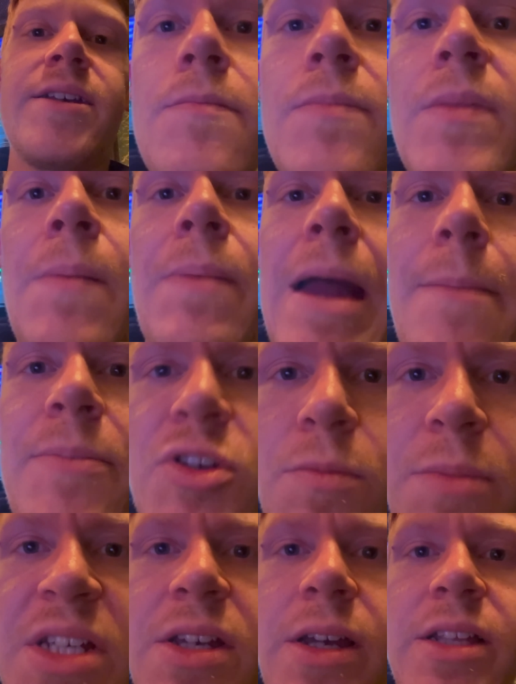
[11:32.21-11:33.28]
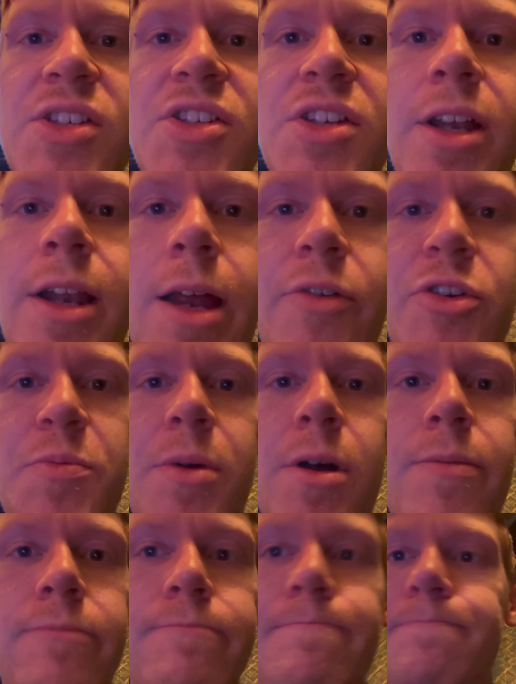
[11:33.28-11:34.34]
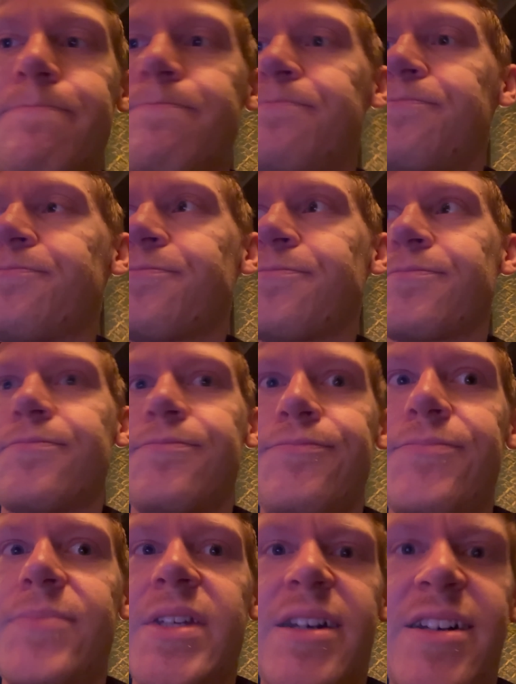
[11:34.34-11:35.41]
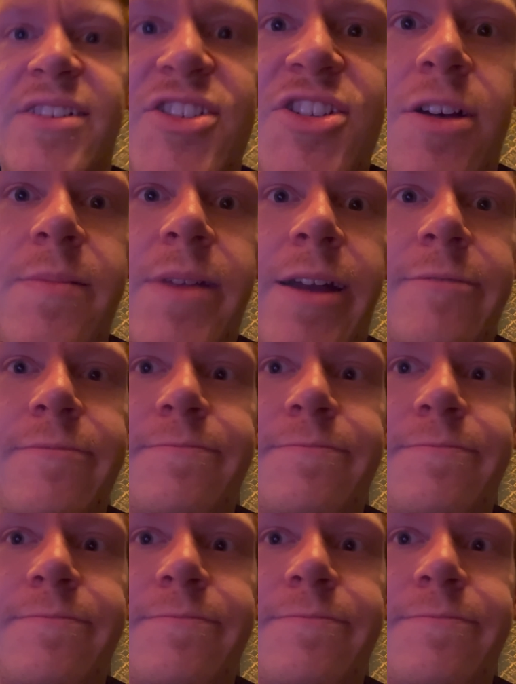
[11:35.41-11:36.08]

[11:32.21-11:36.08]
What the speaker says: Perhaps shouldn't be saying this in an Irish pub. I'll stop now.